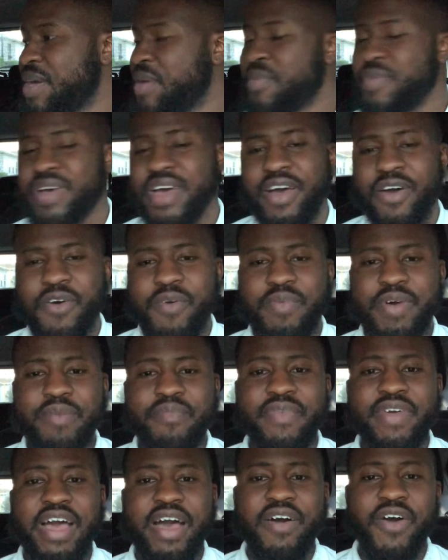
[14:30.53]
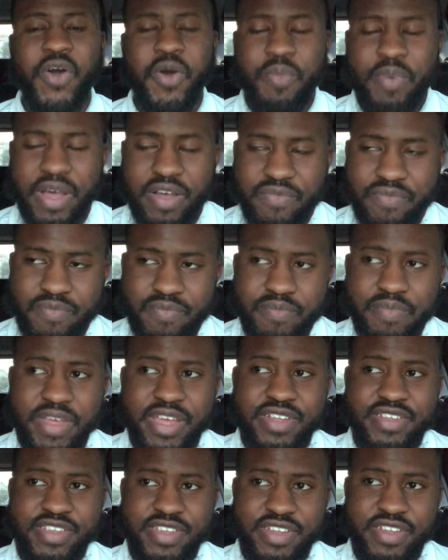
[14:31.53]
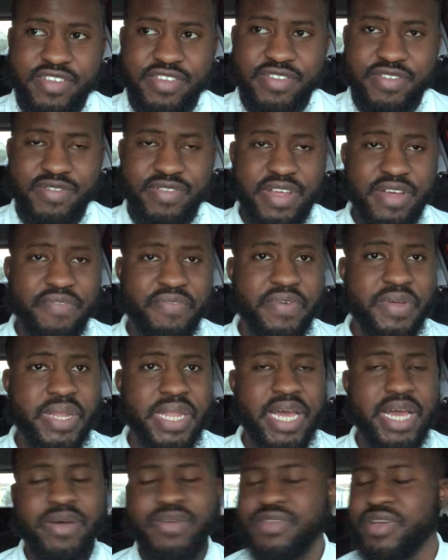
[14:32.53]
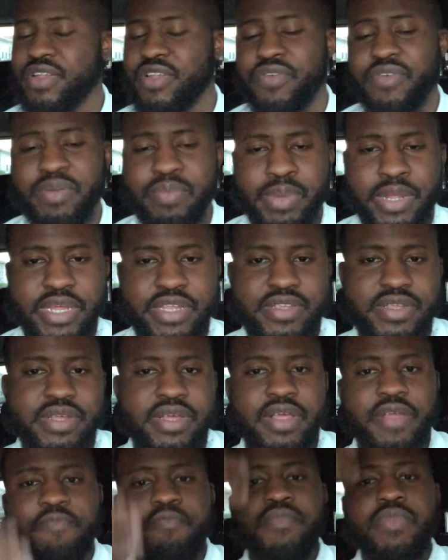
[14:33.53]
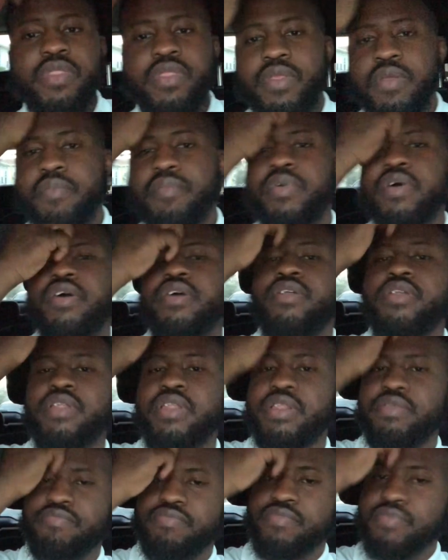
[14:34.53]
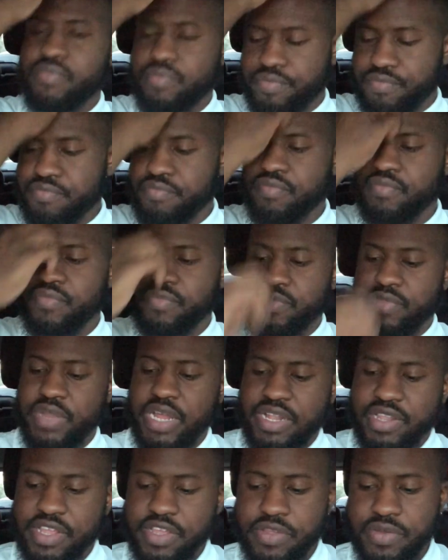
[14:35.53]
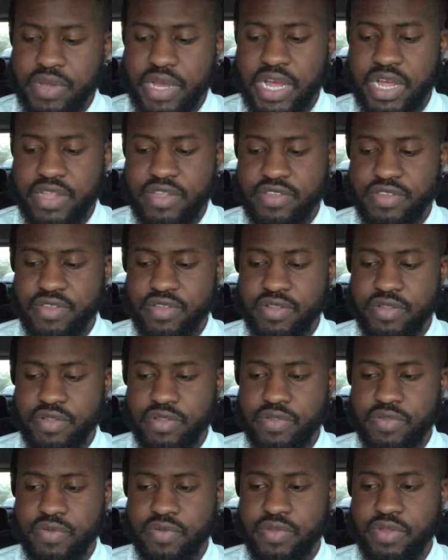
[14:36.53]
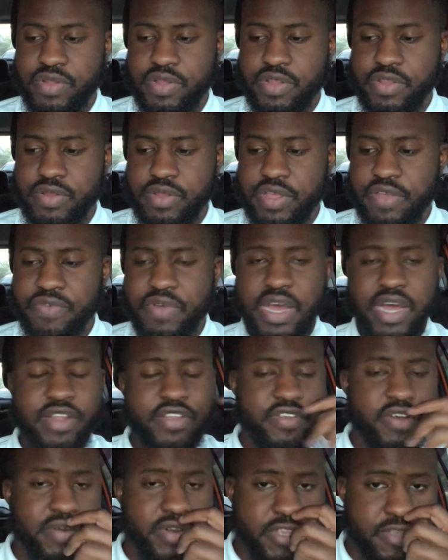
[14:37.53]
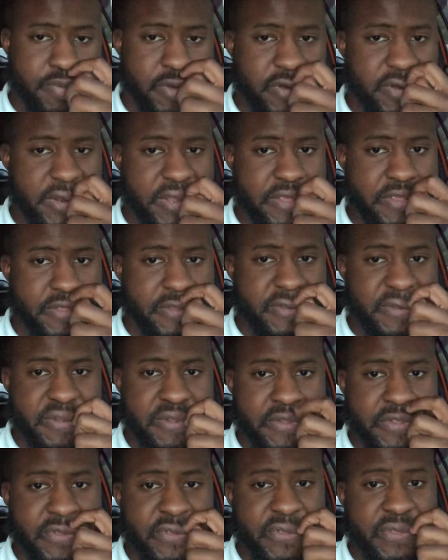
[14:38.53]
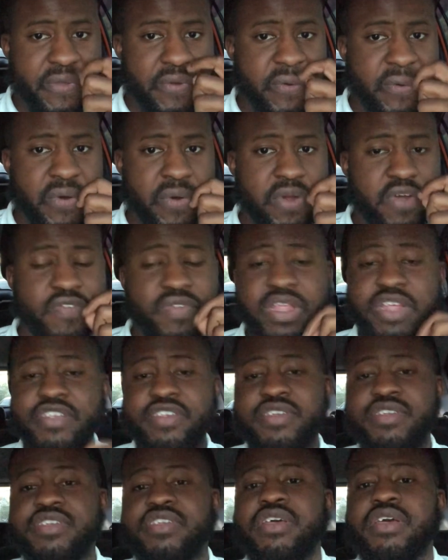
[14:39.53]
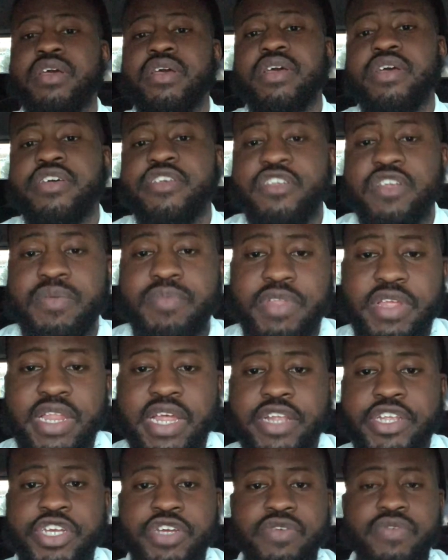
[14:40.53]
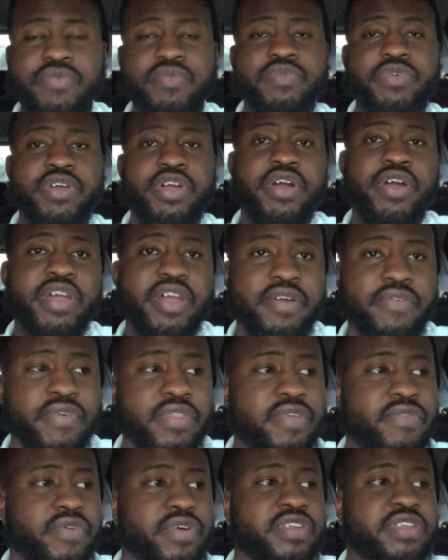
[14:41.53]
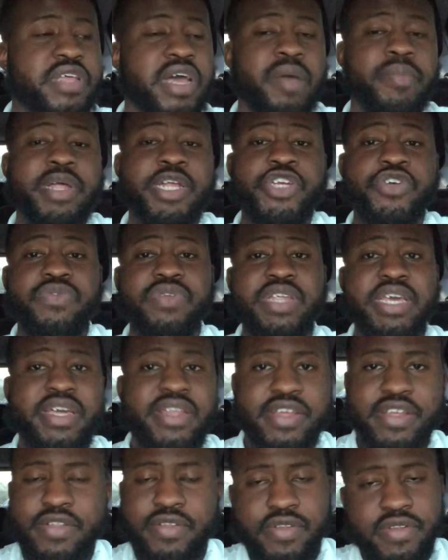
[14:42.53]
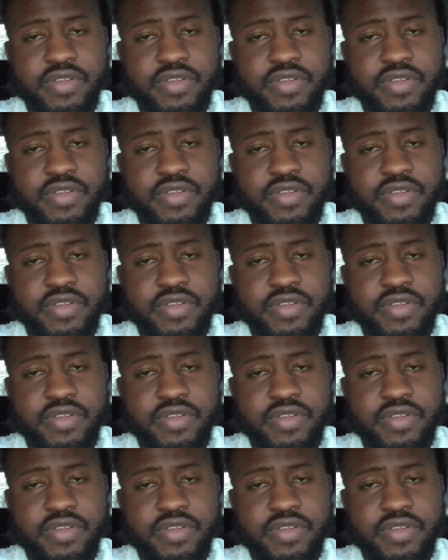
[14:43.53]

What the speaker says: I hope I made sense. I feel like I was all over the place. But I think you guys, if God has already spoken this to you, or if this is something that you're hearing for the first time that you need it,